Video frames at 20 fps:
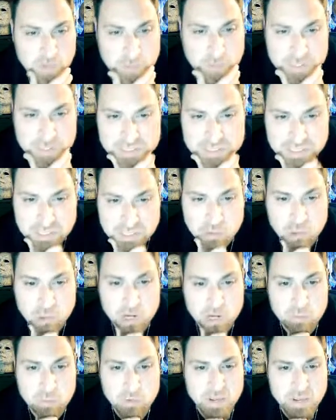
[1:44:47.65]
it's an
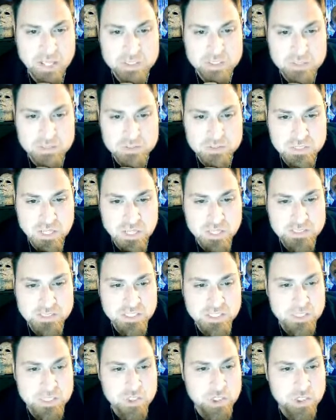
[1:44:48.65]
incredible exercise
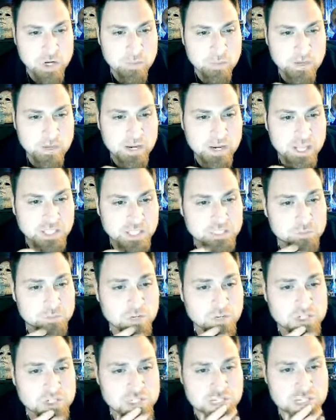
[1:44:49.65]
in German
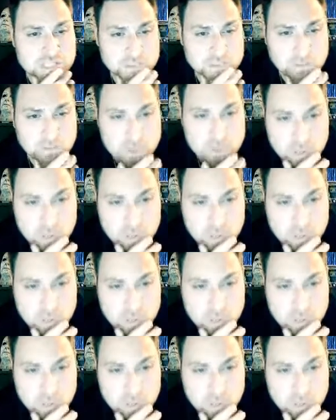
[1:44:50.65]
expressionism.